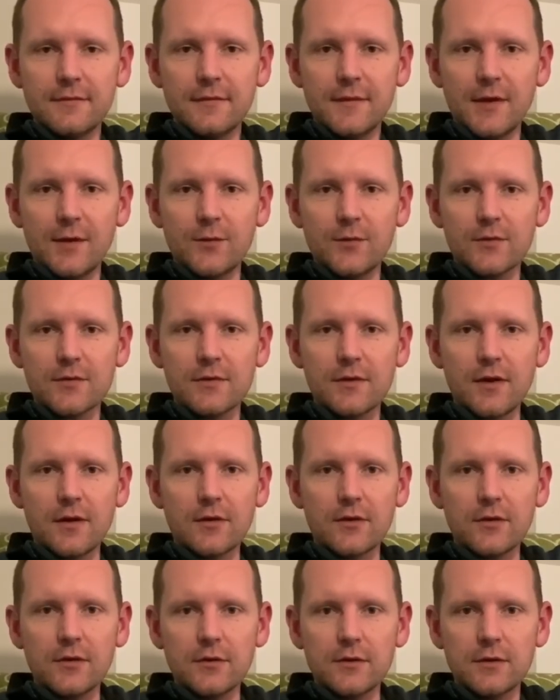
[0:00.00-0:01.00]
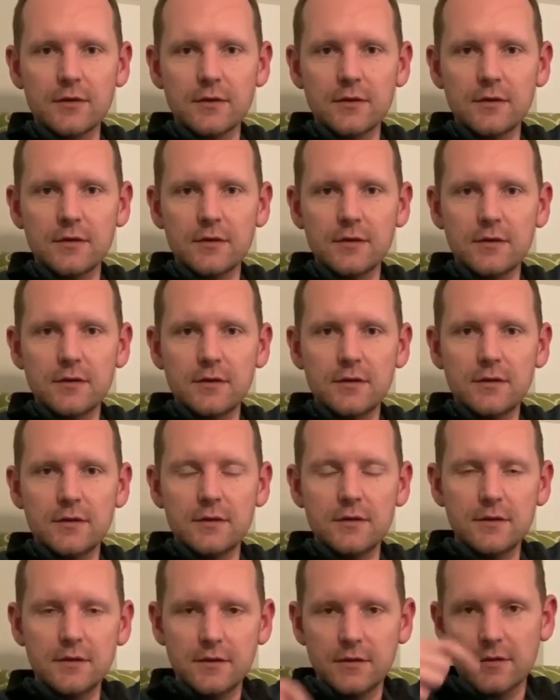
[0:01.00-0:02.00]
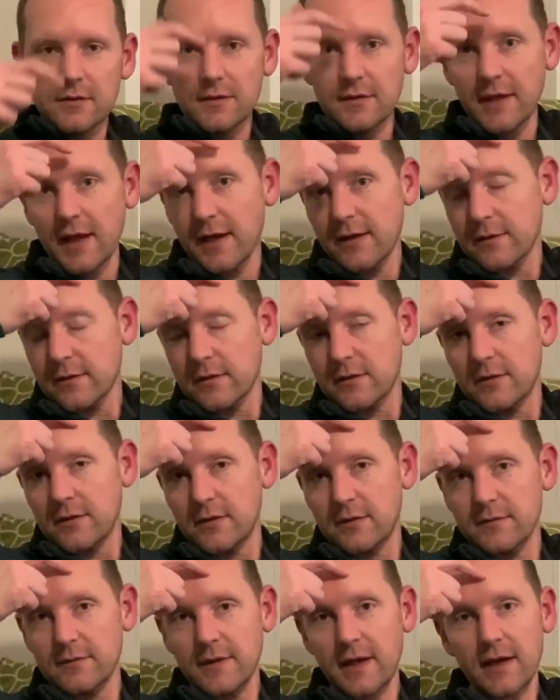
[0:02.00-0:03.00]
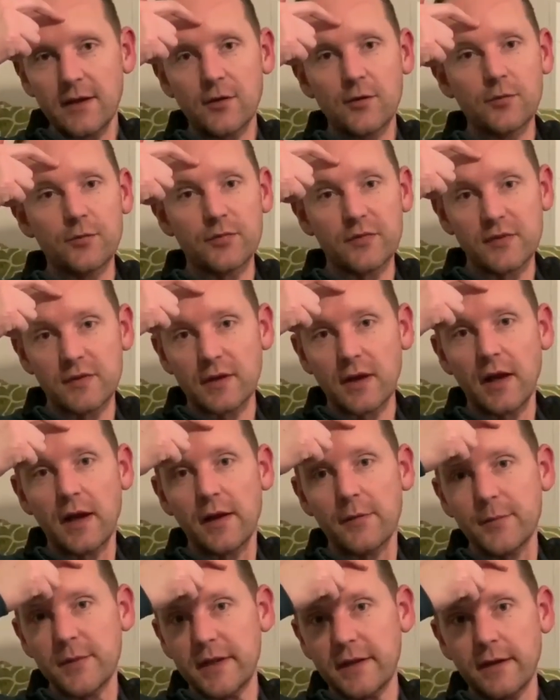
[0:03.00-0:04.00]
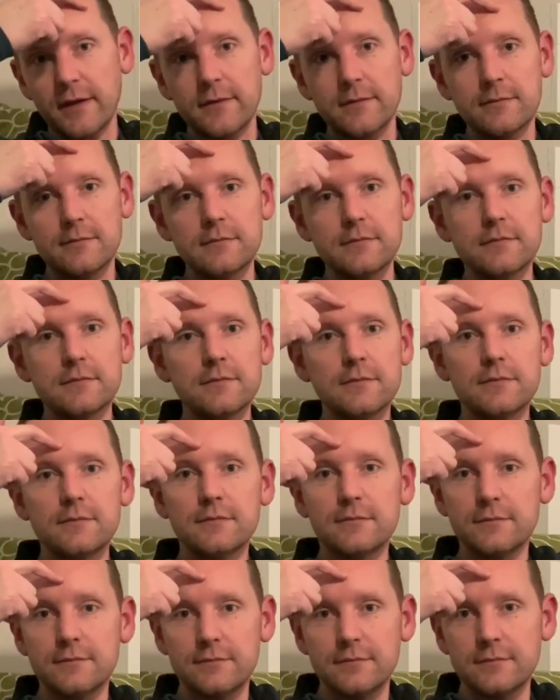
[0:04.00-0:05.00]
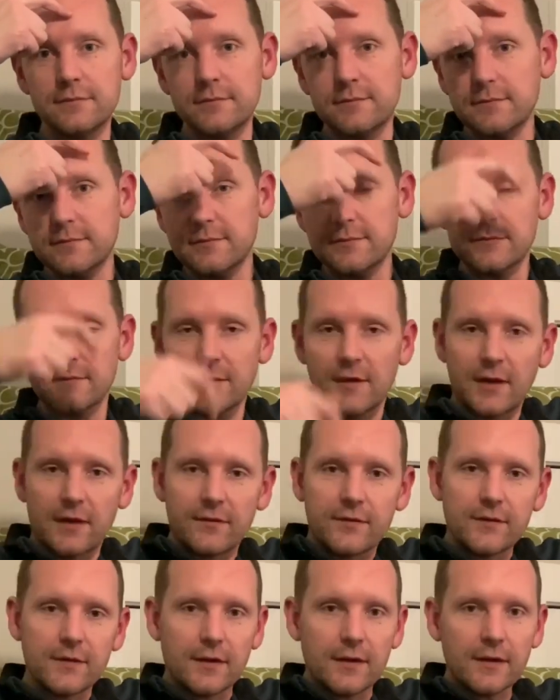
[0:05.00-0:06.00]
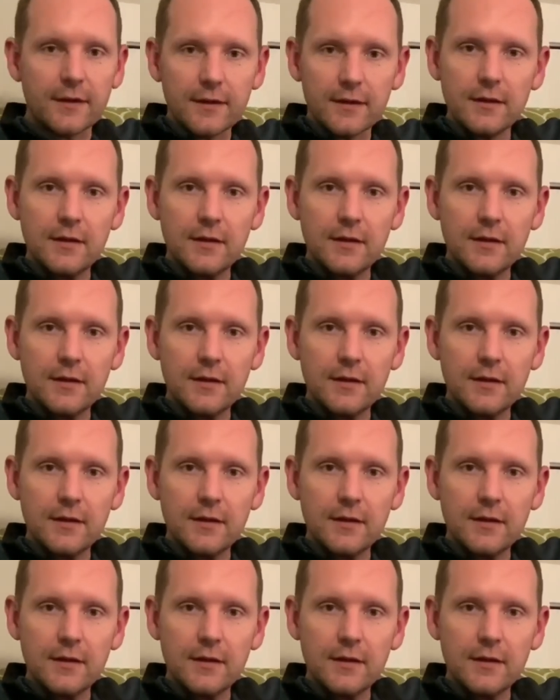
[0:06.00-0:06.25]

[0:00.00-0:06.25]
It was not good. That I'm gonna that could scar me that. Definitely.